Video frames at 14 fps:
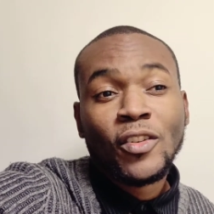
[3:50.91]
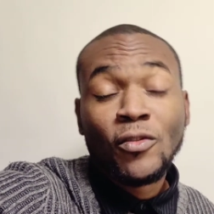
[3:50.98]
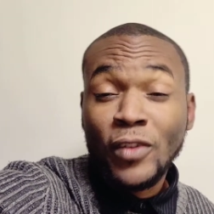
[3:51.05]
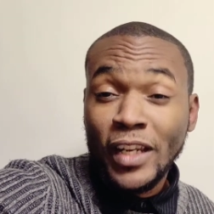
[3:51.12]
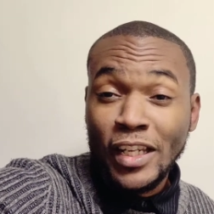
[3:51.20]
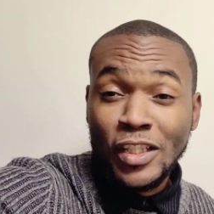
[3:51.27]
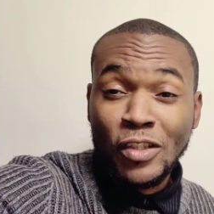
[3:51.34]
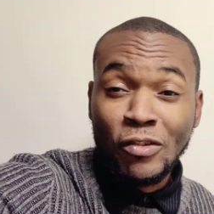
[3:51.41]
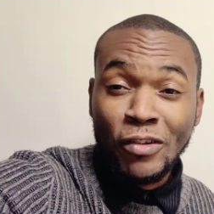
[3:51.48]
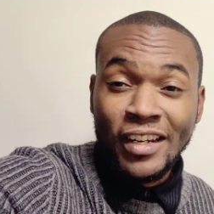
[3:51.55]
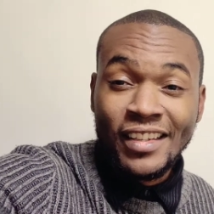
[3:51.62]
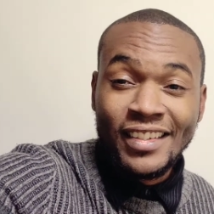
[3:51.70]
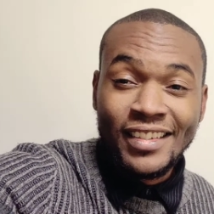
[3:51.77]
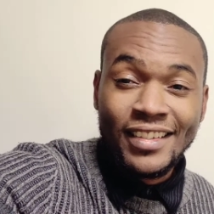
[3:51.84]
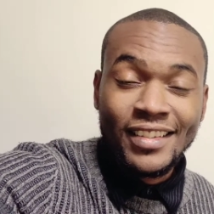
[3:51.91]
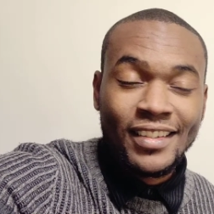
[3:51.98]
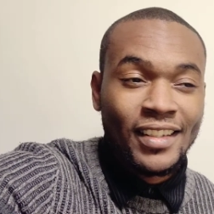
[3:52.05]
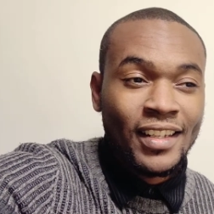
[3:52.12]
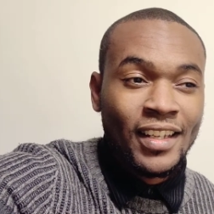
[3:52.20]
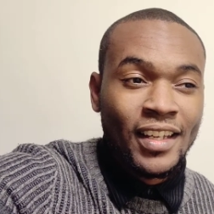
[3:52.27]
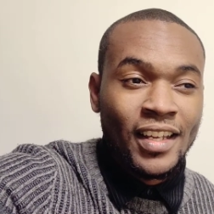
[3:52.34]
you finished your
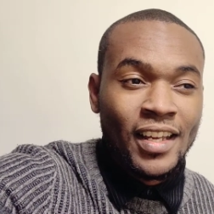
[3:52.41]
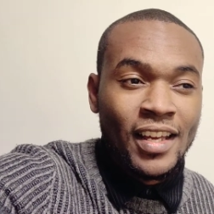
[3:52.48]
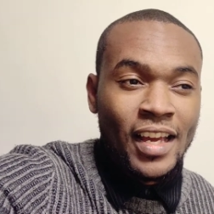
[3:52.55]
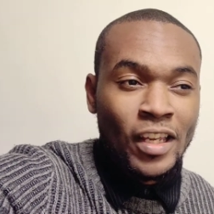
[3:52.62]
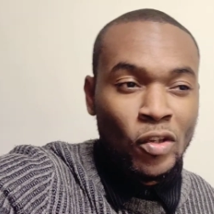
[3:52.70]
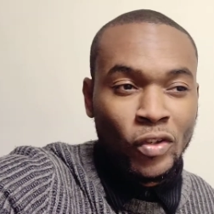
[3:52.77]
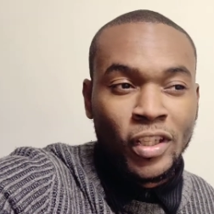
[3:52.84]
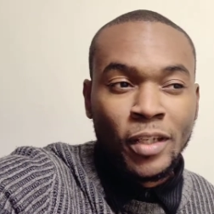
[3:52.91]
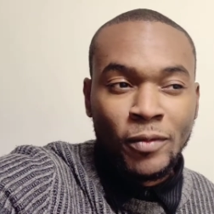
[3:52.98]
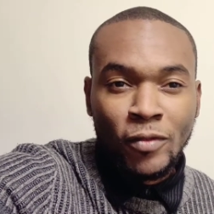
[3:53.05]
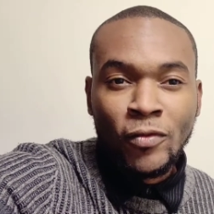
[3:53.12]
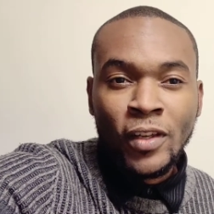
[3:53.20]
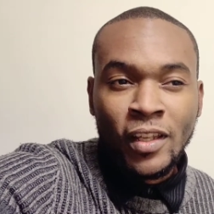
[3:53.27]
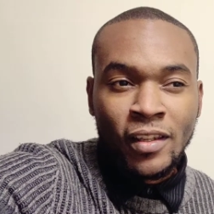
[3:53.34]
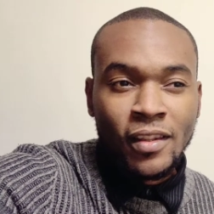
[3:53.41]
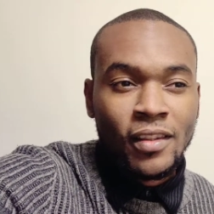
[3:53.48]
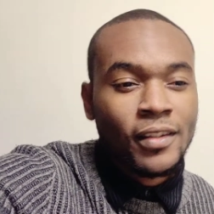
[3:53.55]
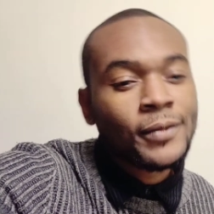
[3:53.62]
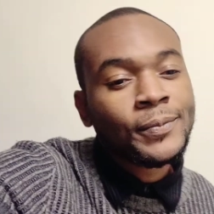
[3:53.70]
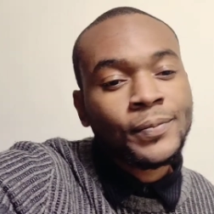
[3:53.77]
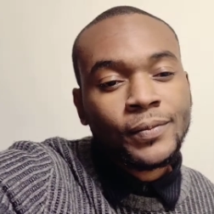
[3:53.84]
race, and you keep the faith.